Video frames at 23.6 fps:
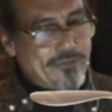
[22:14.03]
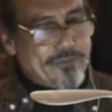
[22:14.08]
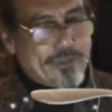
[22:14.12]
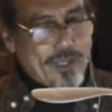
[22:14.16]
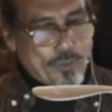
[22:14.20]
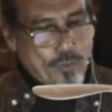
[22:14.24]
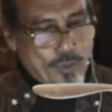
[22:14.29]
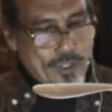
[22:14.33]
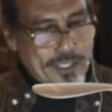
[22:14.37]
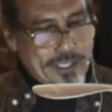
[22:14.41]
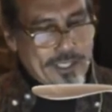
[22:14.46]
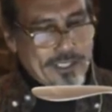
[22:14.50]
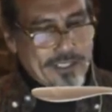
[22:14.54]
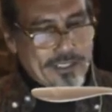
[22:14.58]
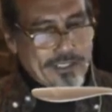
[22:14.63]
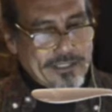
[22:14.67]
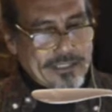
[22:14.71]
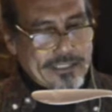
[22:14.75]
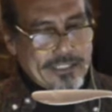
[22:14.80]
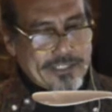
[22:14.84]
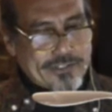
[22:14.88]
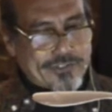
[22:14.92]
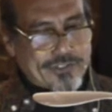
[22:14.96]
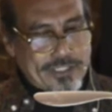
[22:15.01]
There
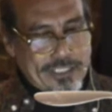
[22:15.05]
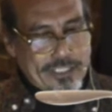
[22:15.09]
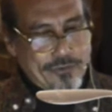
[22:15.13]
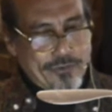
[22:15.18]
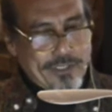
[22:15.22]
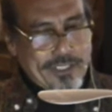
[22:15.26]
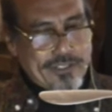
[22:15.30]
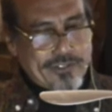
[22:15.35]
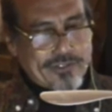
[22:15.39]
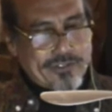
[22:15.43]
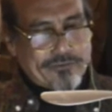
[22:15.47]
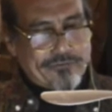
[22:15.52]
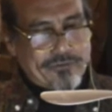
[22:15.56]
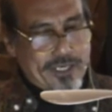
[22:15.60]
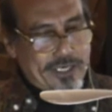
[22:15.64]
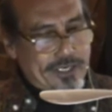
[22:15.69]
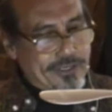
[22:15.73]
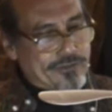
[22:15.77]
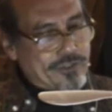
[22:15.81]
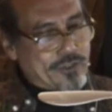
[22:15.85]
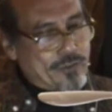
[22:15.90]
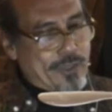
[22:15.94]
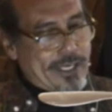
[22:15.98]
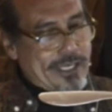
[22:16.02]
were a series of
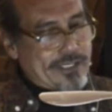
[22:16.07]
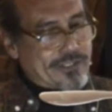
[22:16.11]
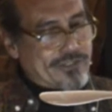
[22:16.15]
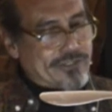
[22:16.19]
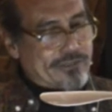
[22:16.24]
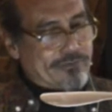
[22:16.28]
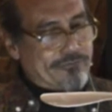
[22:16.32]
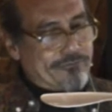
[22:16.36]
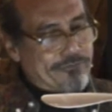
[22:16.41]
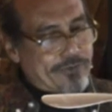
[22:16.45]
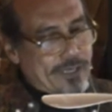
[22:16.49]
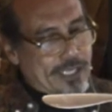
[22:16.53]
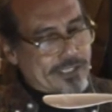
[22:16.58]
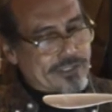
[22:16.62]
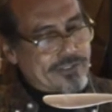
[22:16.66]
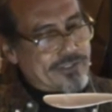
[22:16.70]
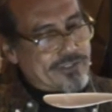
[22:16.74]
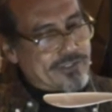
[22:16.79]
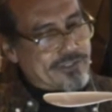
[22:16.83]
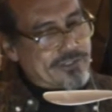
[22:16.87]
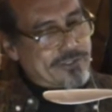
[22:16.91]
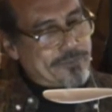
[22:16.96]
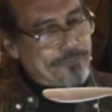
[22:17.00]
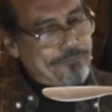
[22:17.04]
earthquakes and
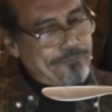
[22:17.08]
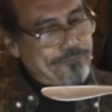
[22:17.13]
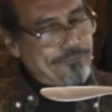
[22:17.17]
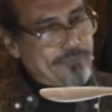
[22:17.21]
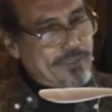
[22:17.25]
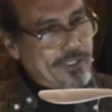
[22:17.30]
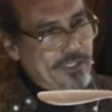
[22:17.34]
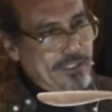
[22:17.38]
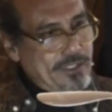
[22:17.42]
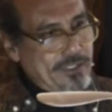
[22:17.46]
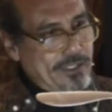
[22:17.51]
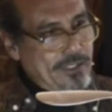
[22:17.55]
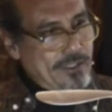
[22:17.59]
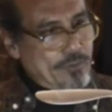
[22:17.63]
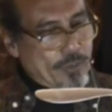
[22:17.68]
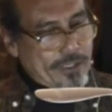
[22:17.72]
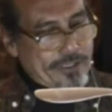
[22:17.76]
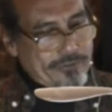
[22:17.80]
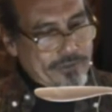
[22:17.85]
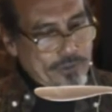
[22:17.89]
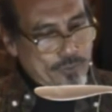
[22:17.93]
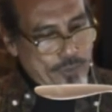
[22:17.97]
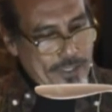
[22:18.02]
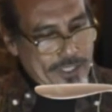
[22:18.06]
floods, one
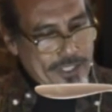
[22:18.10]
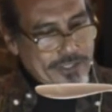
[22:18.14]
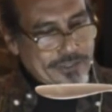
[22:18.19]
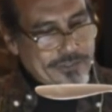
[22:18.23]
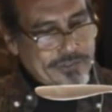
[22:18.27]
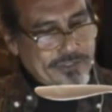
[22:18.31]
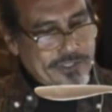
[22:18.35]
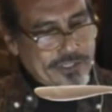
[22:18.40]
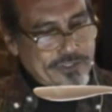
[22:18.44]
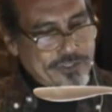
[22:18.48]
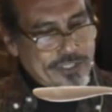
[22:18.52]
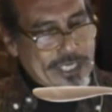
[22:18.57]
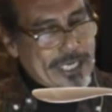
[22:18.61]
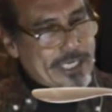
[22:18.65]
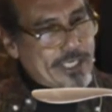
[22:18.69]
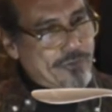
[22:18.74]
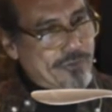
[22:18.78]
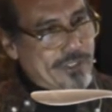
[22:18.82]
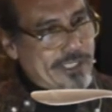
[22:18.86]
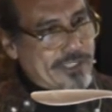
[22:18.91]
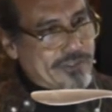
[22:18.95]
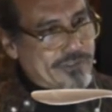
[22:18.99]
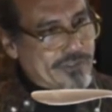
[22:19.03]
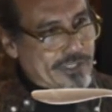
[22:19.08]
of the worst in
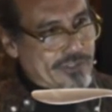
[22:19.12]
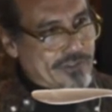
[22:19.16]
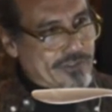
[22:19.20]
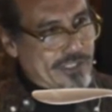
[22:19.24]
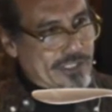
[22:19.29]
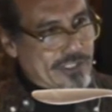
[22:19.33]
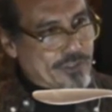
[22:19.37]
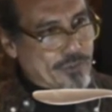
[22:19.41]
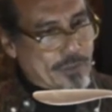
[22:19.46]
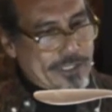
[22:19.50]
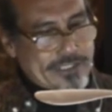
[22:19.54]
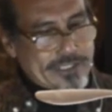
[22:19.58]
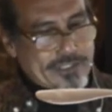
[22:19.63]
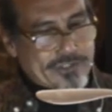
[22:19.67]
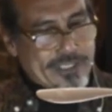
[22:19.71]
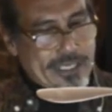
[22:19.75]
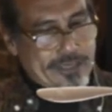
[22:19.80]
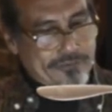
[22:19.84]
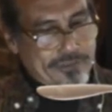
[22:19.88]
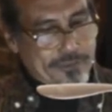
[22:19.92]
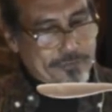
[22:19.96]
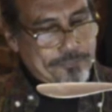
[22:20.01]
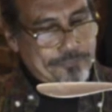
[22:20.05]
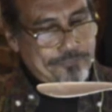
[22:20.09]
January
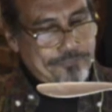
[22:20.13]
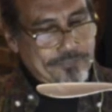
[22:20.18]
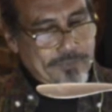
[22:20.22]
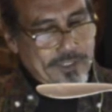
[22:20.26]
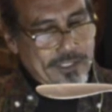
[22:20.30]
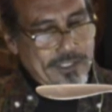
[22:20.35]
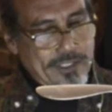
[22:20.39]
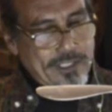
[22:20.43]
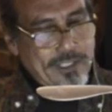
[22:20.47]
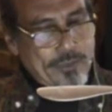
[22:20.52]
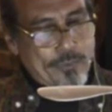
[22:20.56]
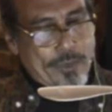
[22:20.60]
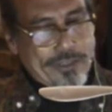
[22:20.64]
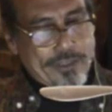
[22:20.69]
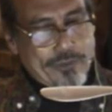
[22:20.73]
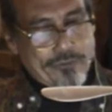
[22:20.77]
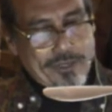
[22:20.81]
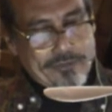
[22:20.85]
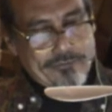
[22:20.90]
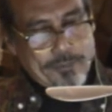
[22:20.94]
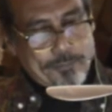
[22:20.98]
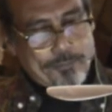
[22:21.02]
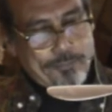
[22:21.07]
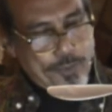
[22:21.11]
1627, when the
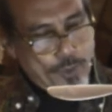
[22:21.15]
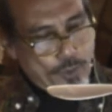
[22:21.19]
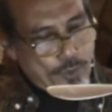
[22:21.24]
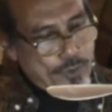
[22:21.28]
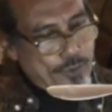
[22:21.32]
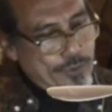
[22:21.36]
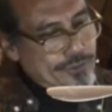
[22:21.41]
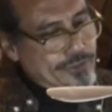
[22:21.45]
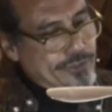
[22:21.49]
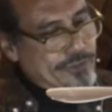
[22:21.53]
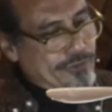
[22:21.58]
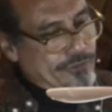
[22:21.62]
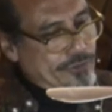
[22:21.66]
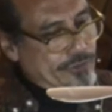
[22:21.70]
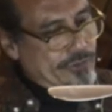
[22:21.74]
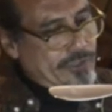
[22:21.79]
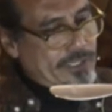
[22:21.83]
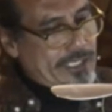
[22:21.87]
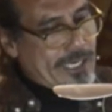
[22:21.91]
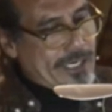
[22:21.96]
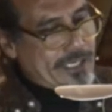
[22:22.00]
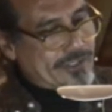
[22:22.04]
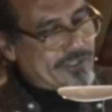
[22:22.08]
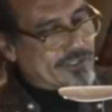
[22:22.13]
river poured through the
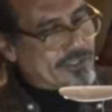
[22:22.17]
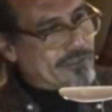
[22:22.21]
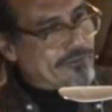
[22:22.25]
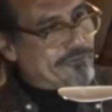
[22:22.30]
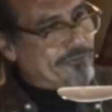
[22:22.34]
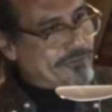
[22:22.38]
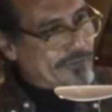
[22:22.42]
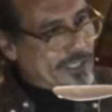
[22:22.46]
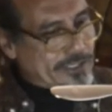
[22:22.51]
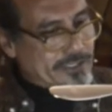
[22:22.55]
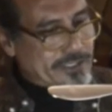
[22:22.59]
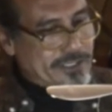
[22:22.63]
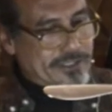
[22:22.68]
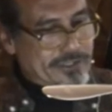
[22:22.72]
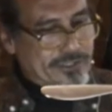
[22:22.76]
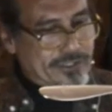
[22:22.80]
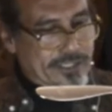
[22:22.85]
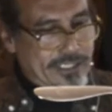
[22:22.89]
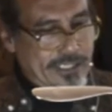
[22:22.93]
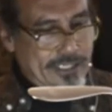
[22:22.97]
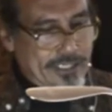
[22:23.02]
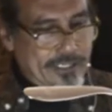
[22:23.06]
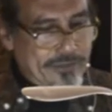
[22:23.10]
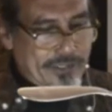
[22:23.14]
gates and flooded
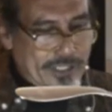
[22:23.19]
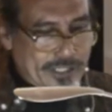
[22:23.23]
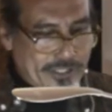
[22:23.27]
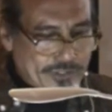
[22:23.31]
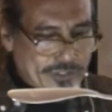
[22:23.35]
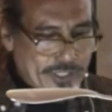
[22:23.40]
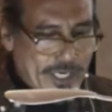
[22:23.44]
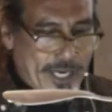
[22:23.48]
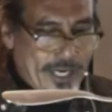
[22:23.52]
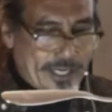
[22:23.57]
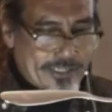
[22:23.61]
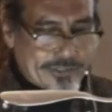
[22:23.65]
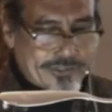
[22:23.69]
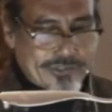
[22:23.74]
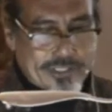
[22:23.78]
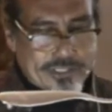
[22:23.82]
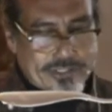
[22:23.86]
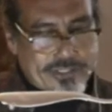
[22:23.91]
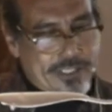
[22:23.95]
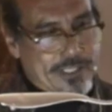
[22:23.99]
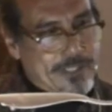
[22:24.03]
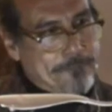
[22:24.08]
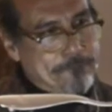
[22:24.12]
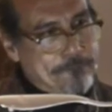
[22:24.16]
the entire
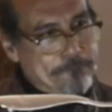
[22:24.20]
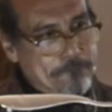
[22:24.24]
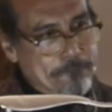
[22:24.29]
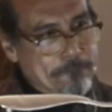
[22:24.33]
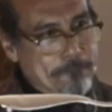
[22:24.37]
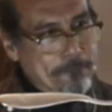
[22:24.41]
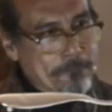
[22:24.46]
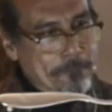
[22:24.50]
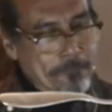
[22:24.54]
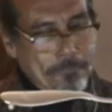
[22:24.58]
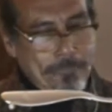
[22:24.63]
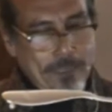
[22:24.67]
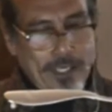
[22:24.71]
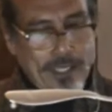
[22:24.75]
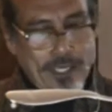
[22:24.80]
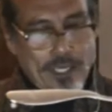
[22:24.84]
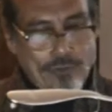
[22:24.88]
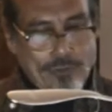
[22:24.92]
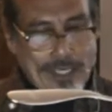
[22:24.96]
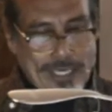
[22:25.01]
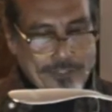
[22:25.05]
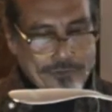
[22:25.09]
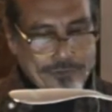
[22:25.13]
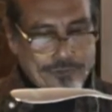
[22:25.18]
city.
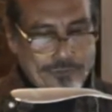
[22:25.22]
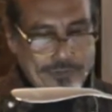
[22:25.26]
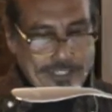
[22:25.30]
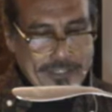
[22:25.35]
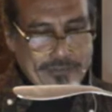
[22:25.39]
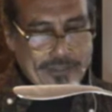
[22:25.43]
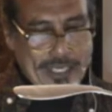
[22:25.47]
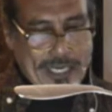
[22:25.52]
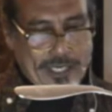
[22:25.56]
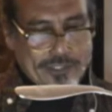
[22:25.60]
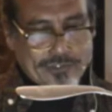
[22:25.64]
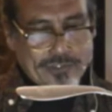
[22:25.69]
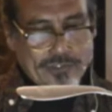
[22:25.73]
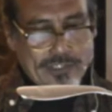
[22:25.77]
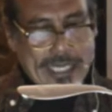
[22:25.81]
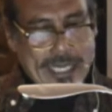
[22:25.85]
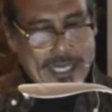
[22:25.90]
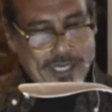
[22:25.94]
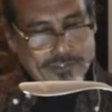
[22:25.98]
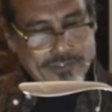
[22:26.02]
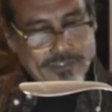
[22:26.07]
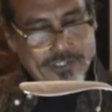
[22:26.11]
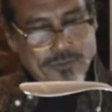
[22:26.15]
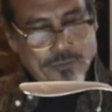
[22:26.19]
Around 3,000
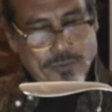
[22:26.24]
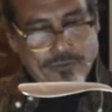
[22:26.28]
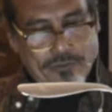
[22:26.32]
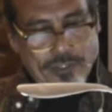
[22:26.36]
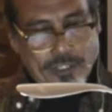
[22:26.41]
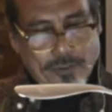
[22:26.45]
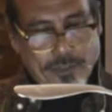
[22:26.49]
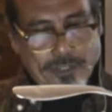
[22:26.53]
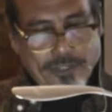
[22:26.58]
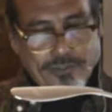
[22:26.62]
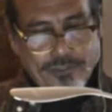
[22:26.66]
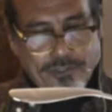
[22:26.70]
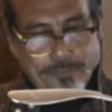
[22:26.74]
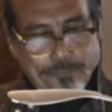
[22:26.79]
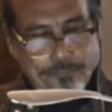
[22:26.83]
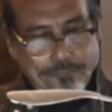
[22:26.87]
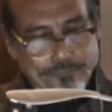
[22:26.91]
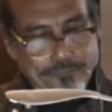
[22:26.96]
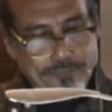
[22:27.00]
houses were ruined.